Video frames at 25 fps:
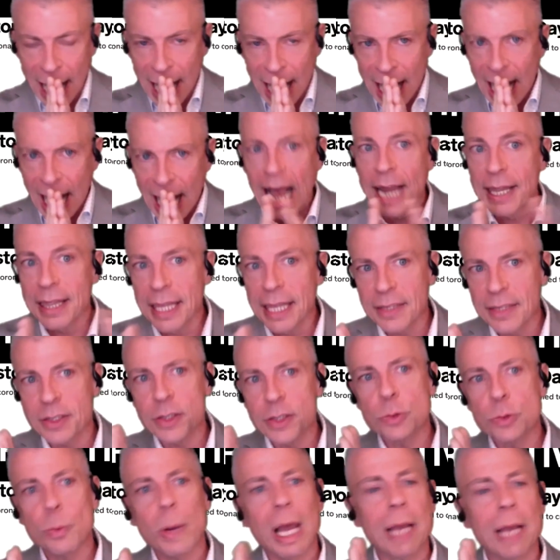And this
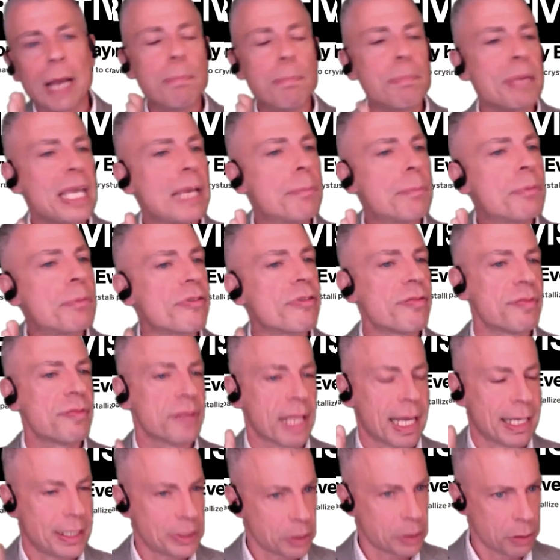is when people
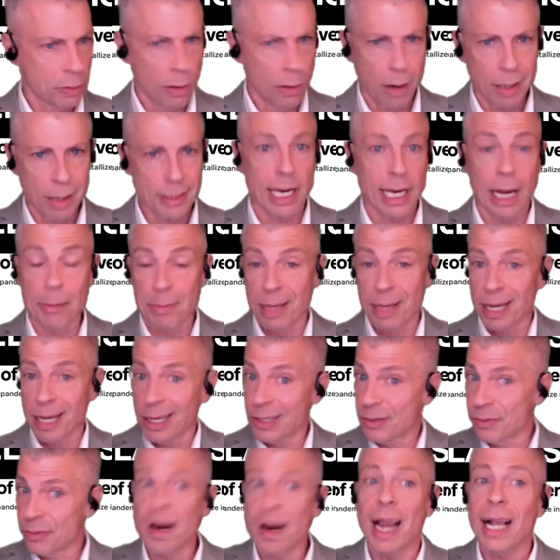fled into lockdown, because
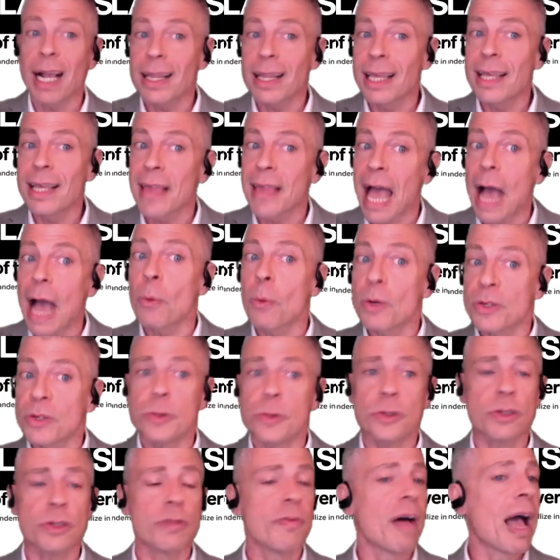frankly, that was a
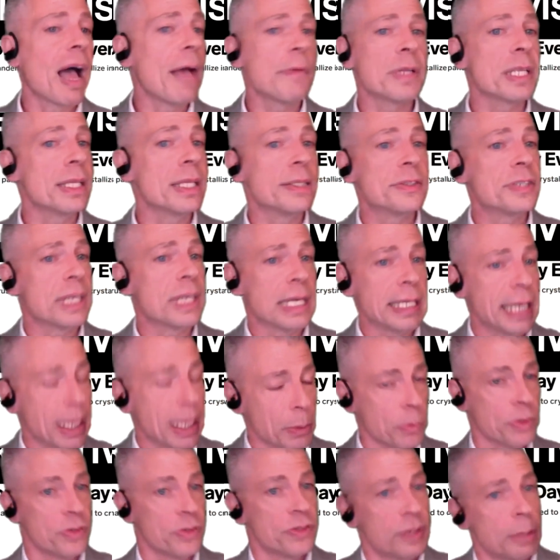survival instinct. It
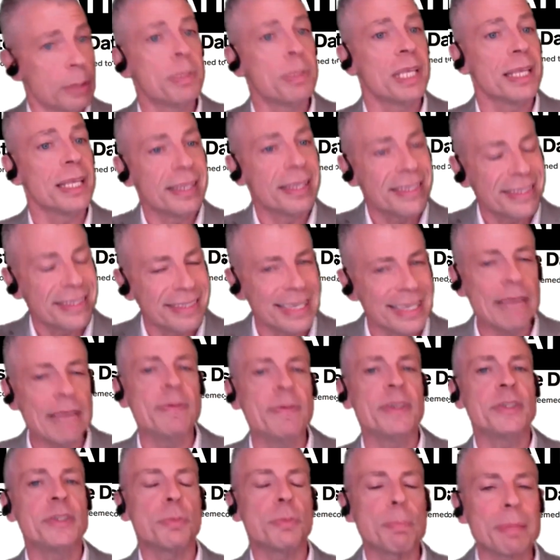was simply the
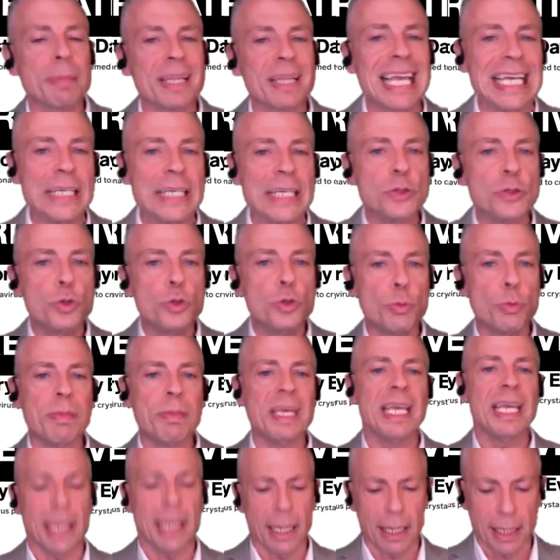safest place to
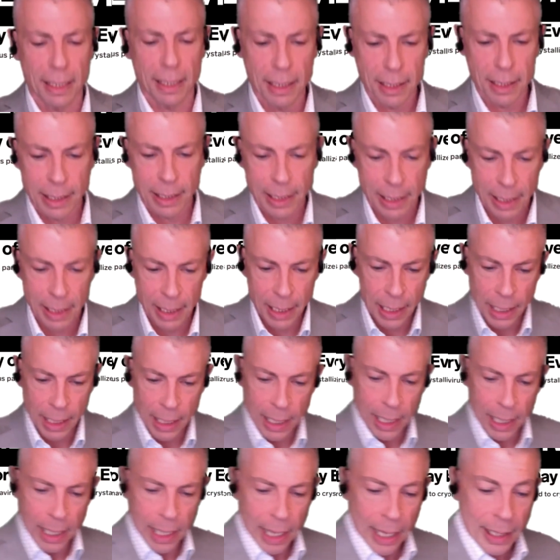be.
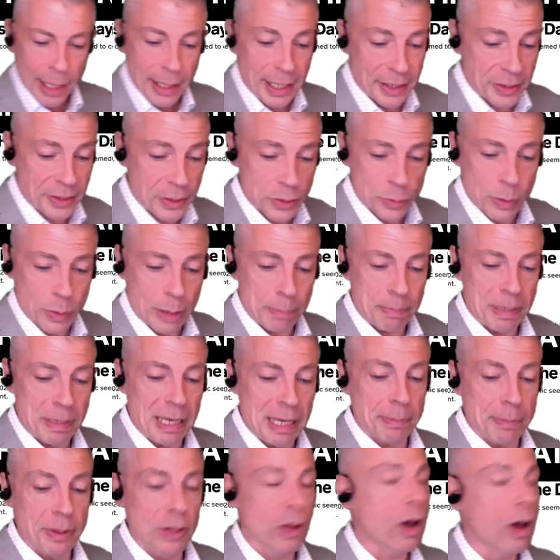This is when
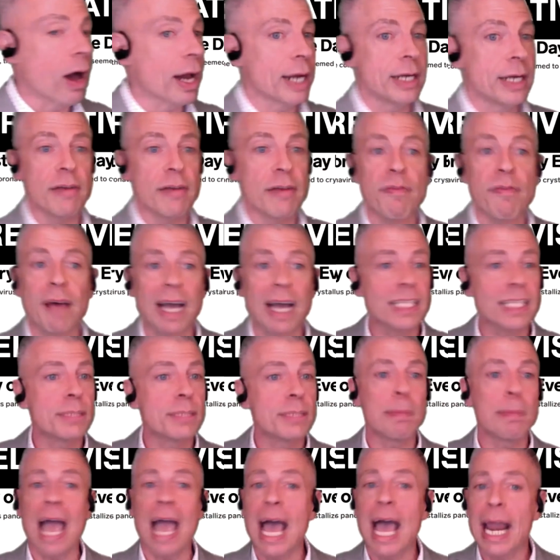people got into fights,
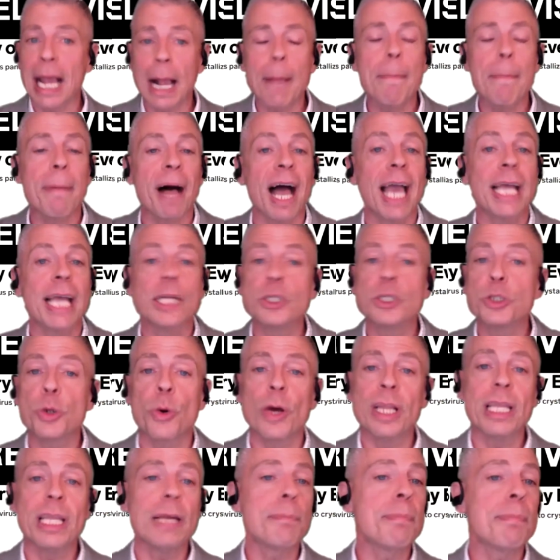panic buying
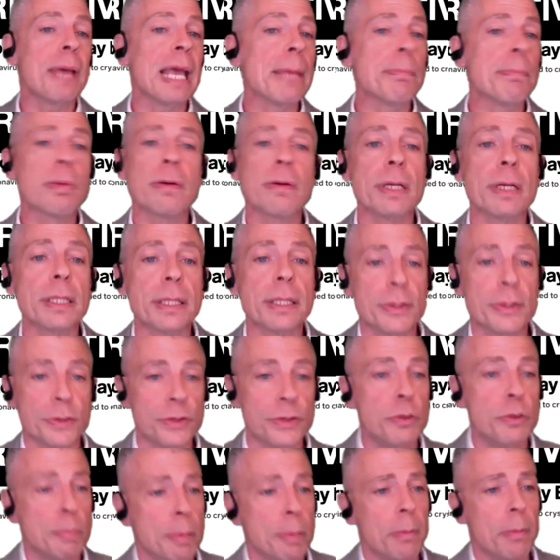toilet paper at the
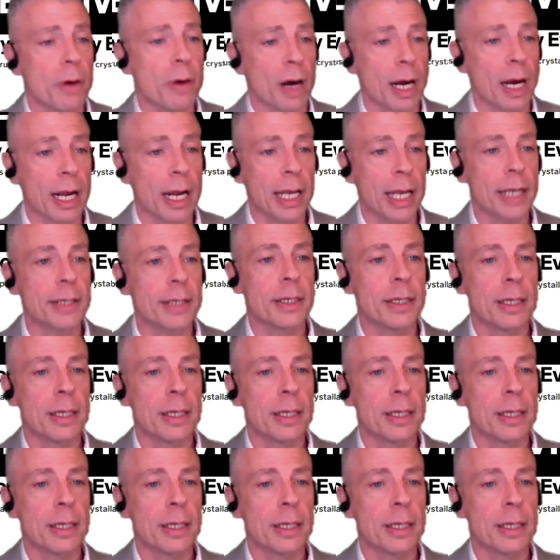supermarket.